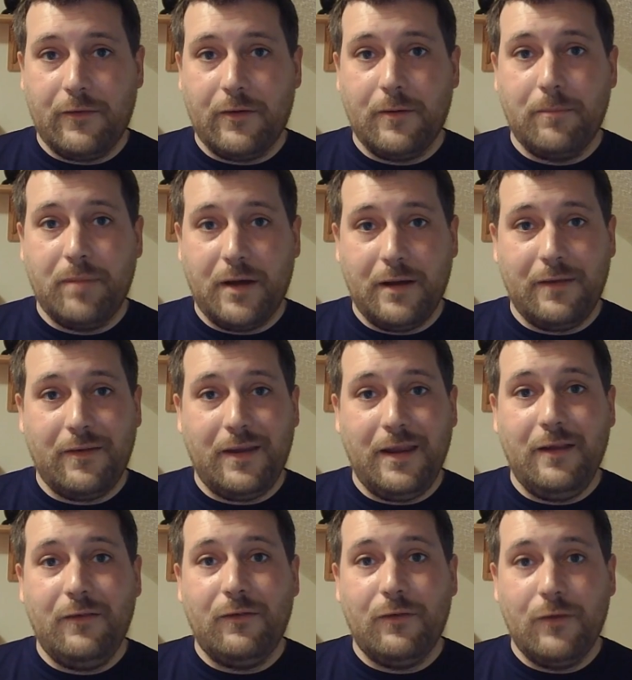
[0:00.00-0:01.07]
but he's
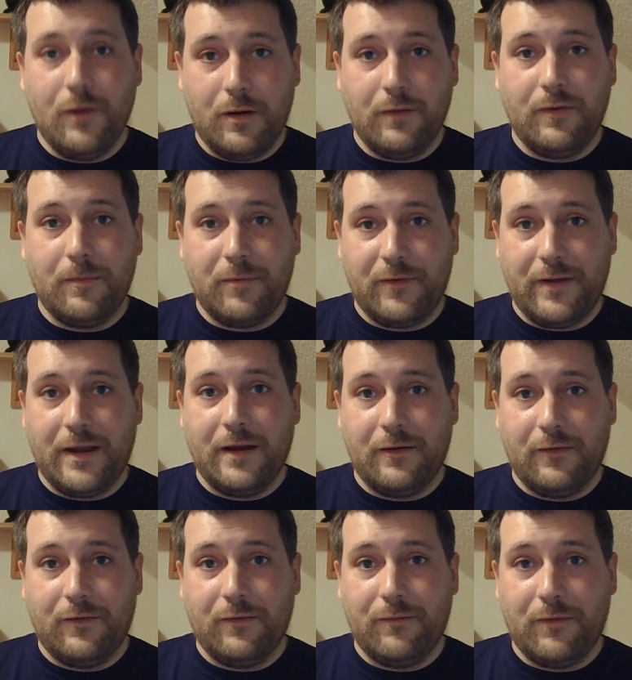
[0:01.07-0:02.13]
not the protagonist
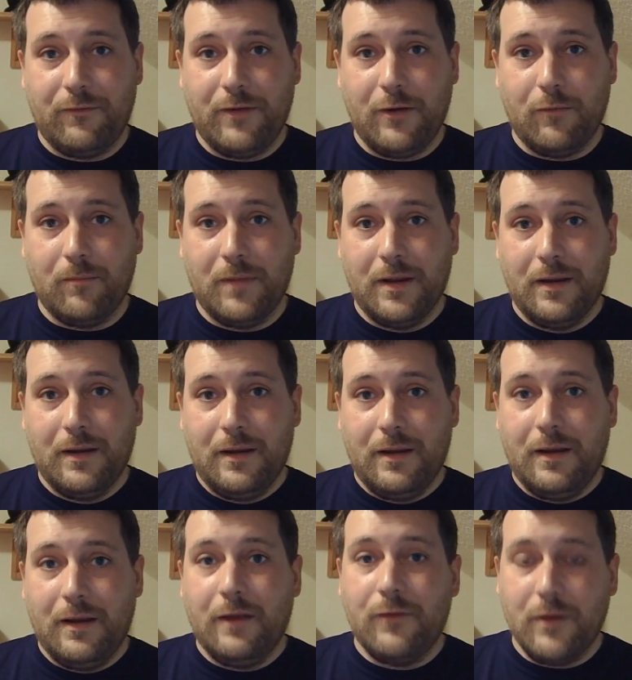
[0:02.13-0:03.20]
of the film.
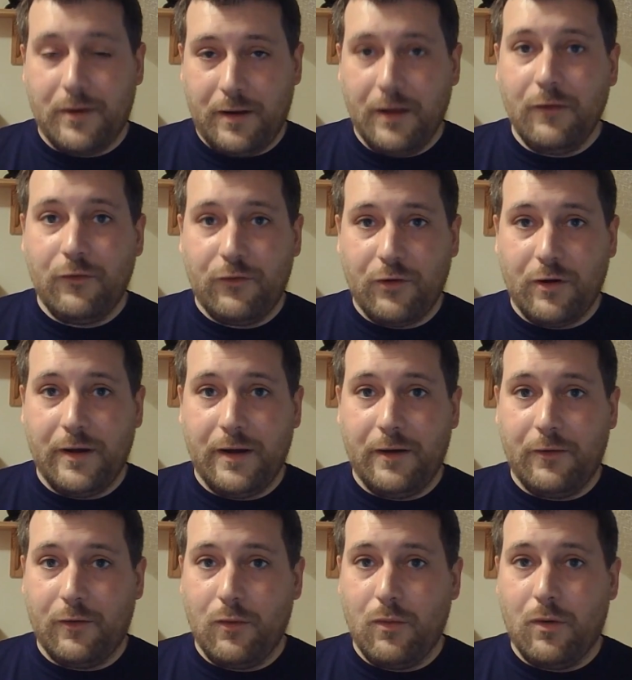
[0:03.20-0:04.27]
It's not his journey to
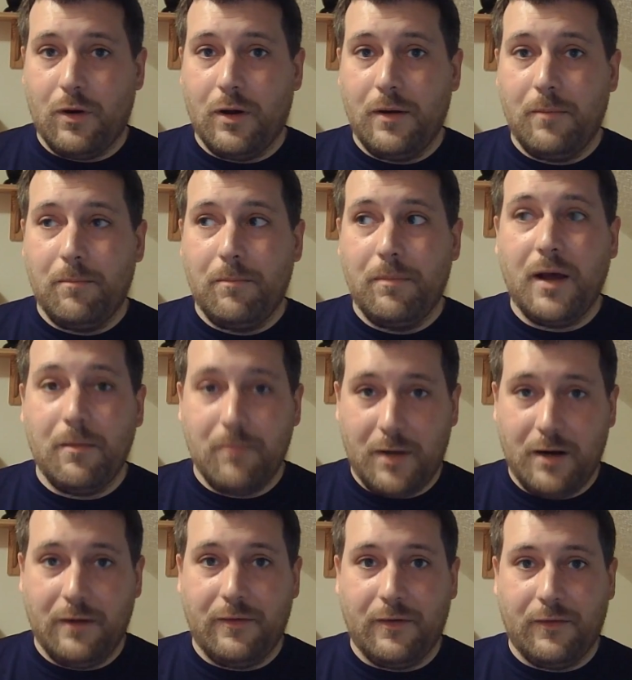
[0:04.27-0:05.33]
go on, but
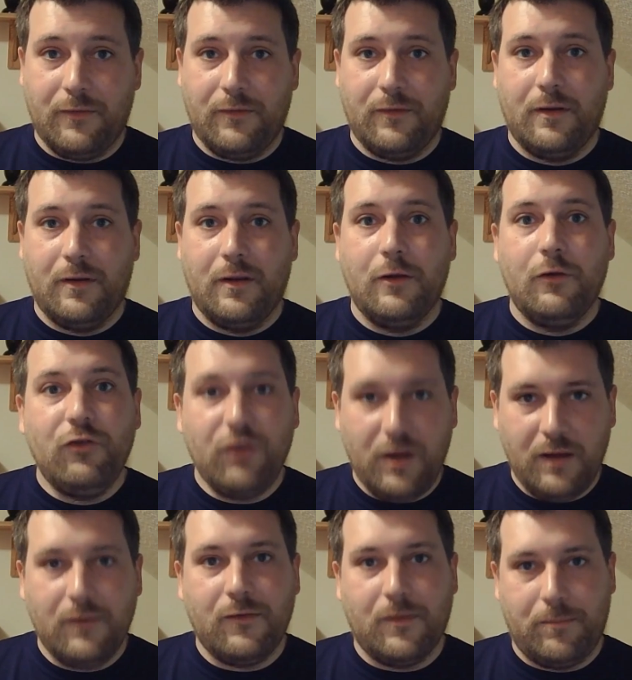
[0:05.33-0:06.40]
Marta's. She's
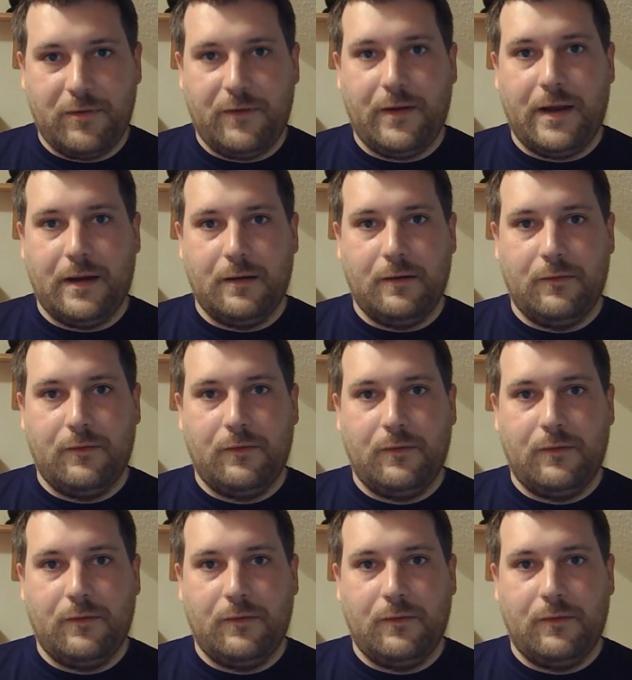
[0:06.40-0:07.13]
the protagonist.